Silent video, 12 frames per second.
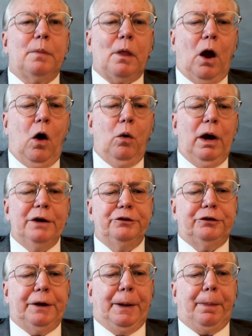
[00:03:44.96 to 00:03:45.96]
Oh, I
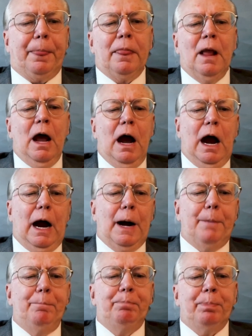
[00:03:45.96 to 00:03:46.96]
see.
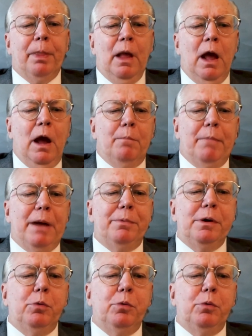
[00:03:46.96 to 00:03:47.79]
Maybe